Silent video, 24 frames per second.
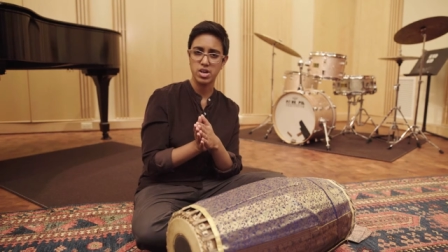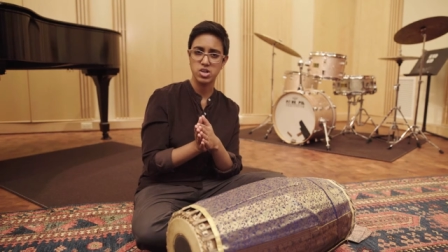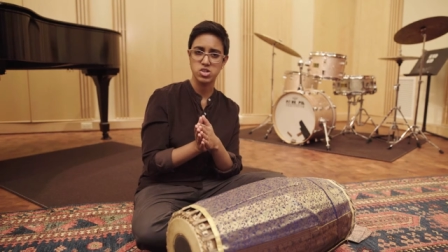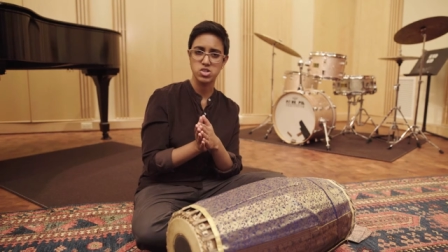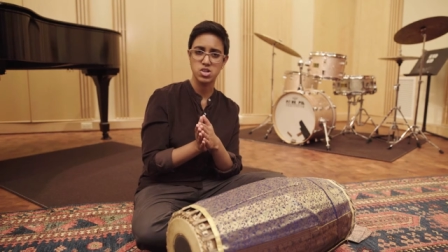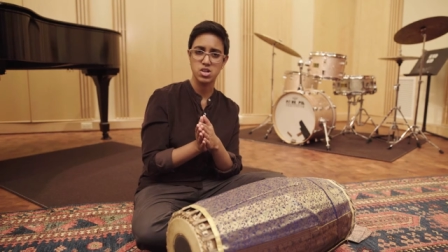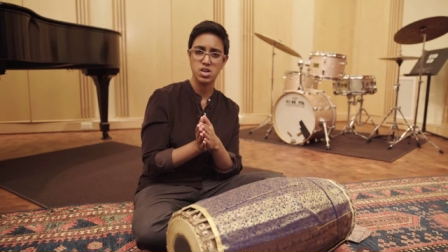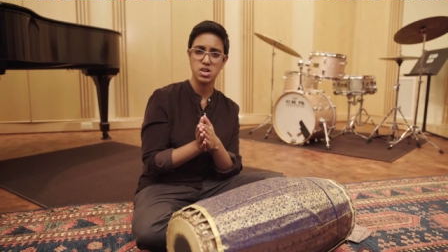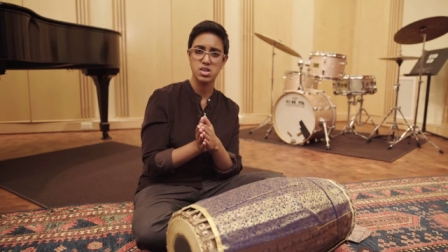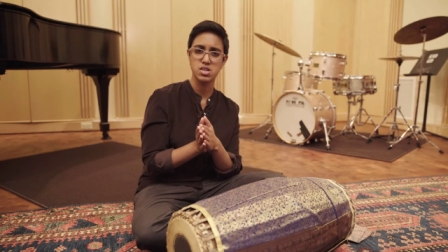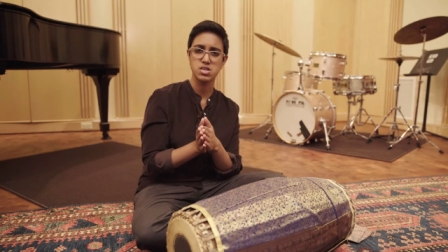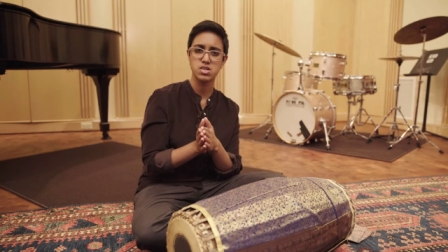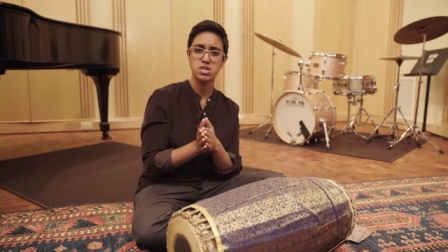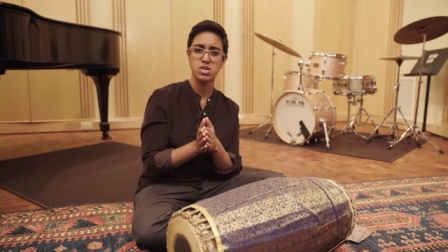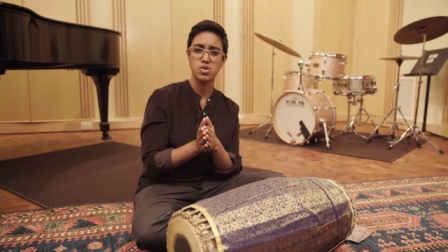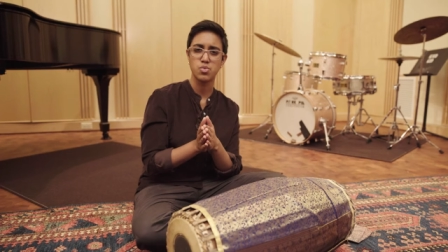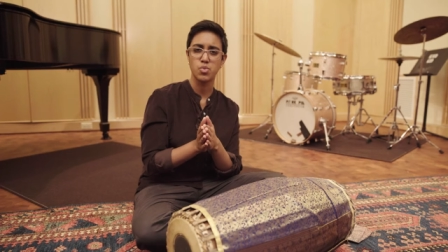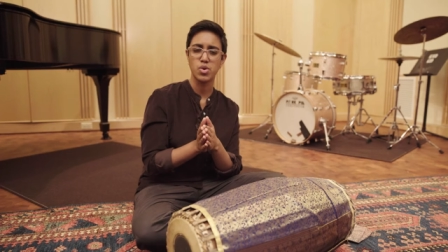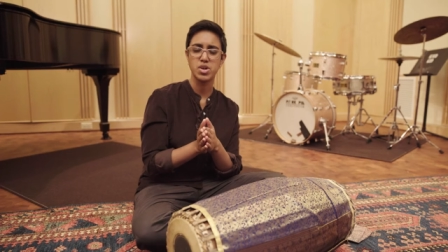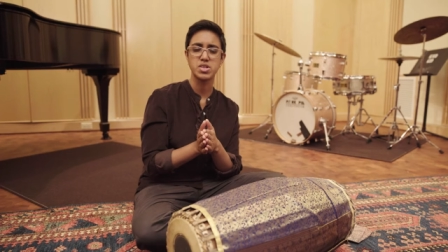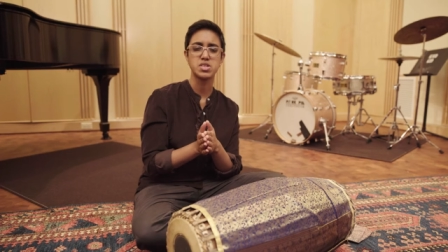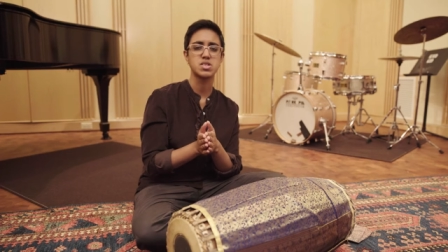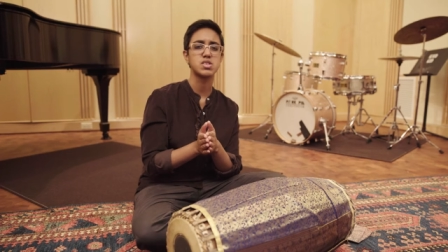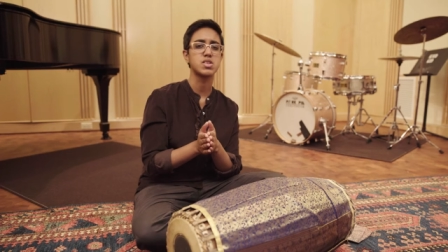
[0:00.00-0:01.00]
aksharas
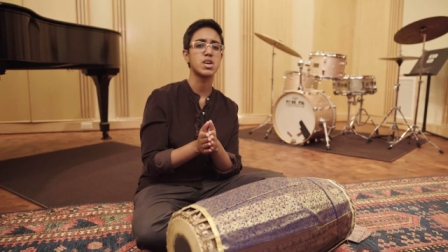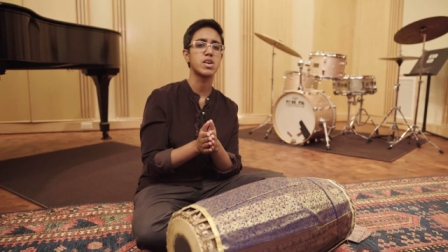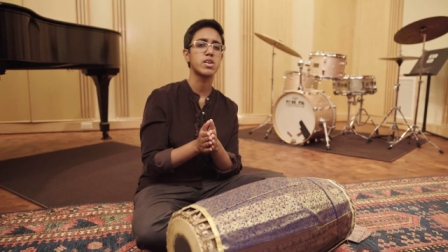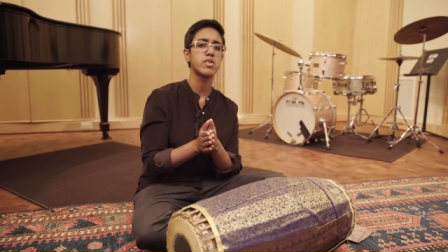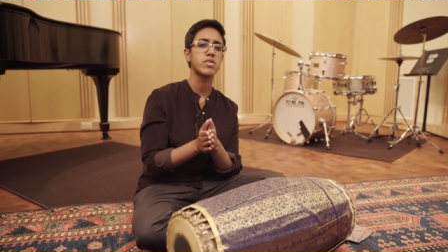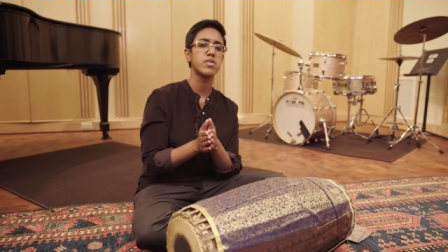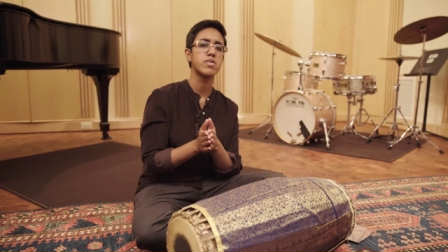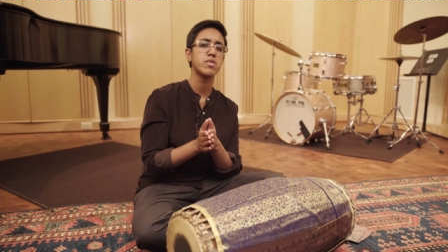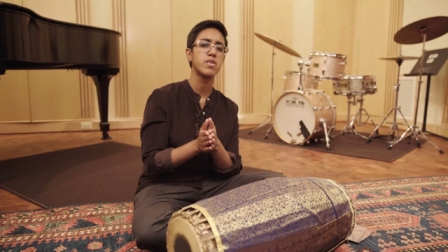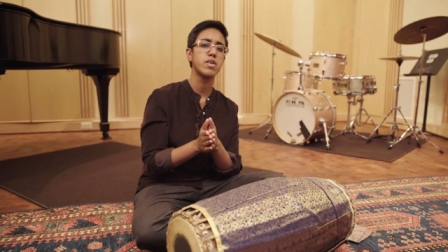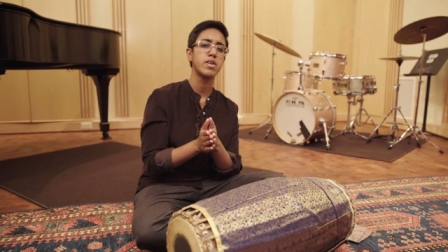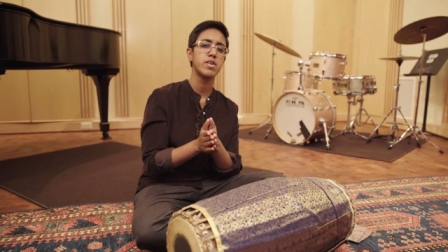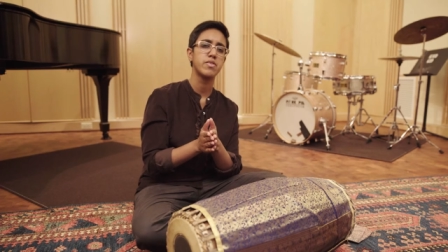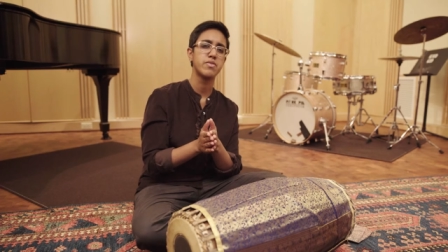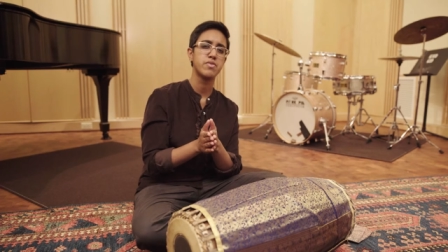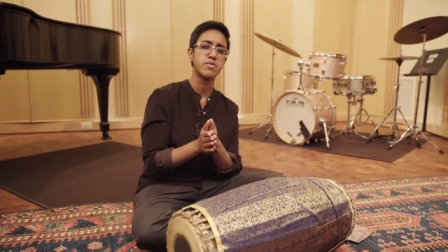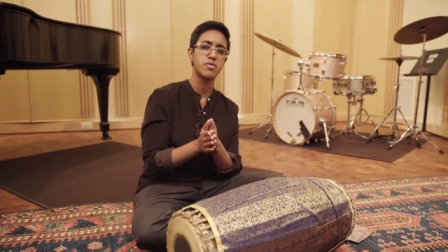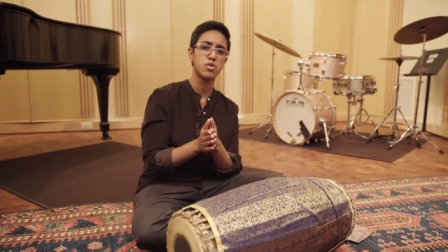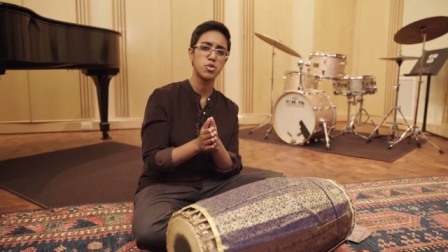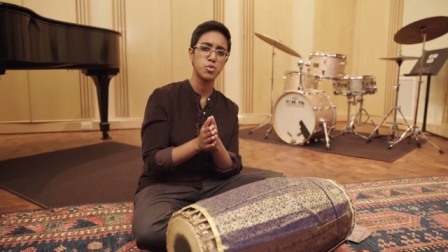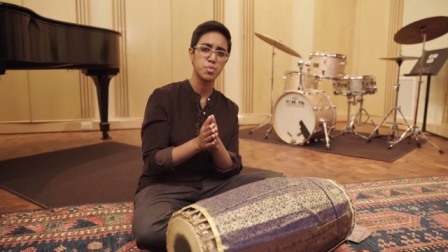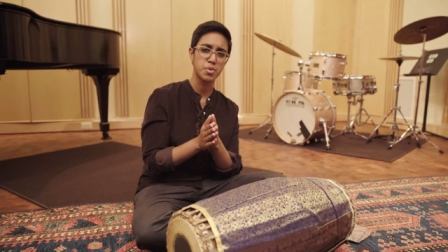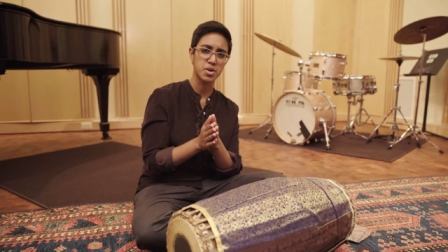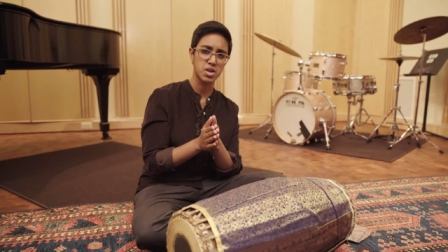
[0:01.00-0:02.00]
in one cycle of
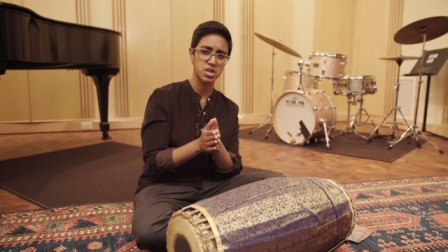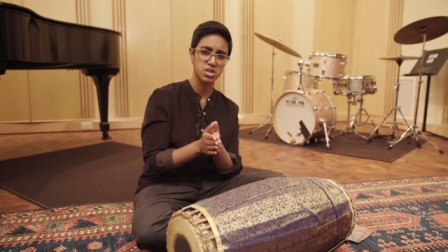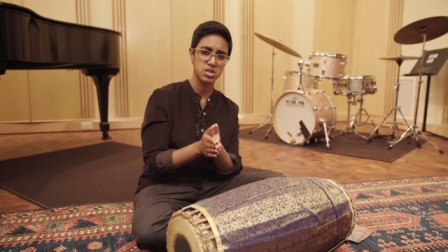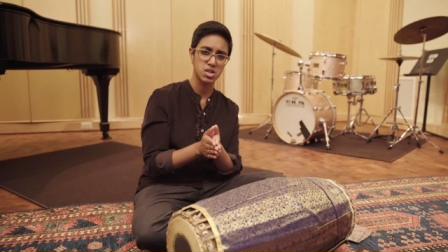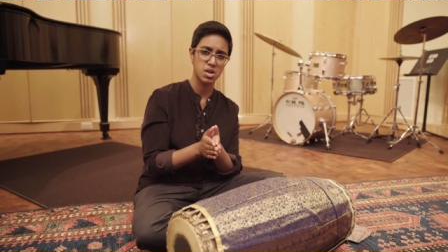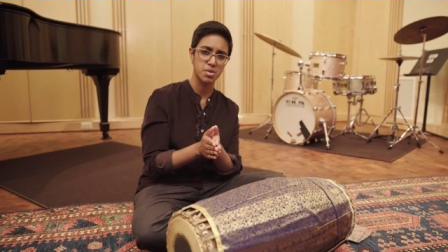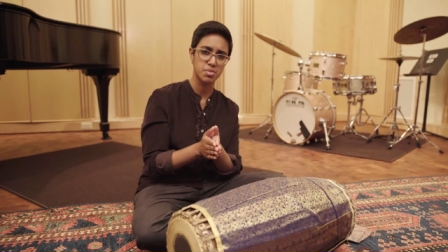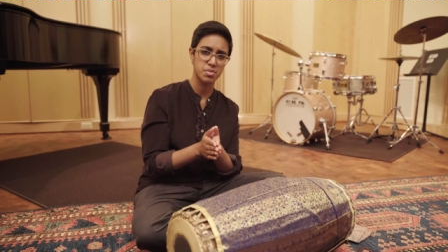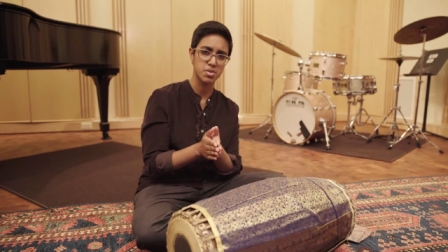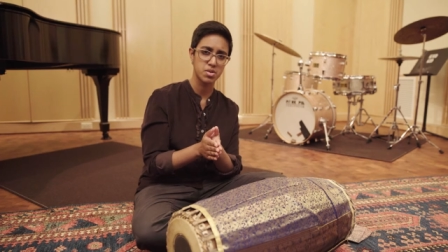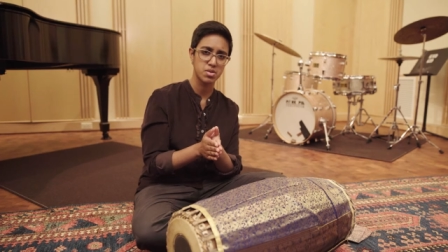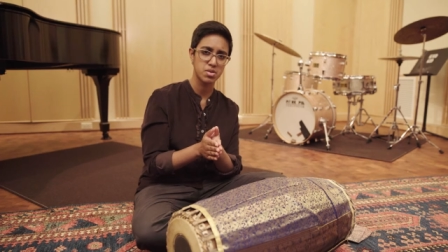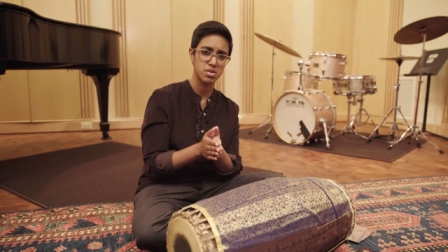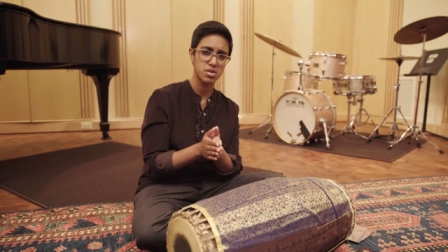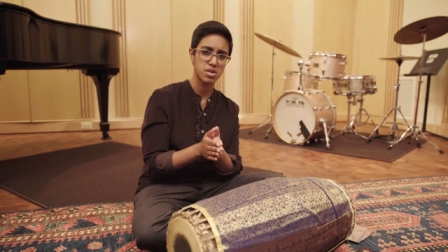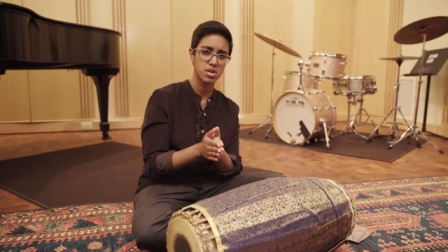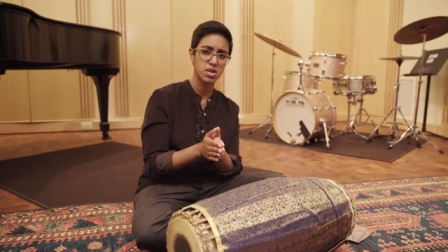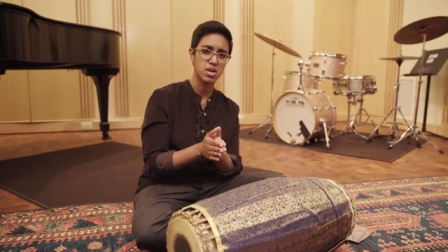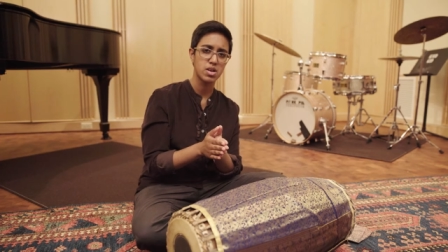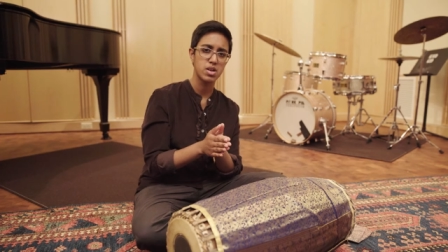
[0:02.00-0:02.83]
Rupakachapa?